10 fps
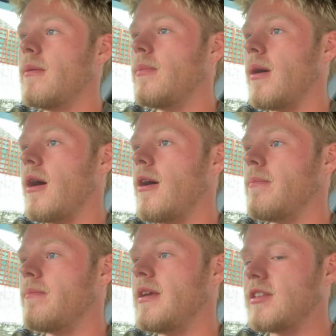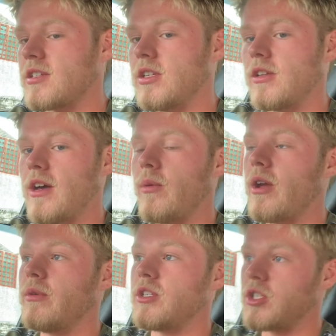But it doesn't look that
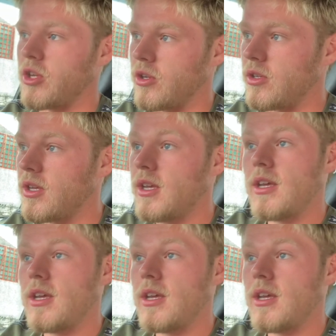way, which is good.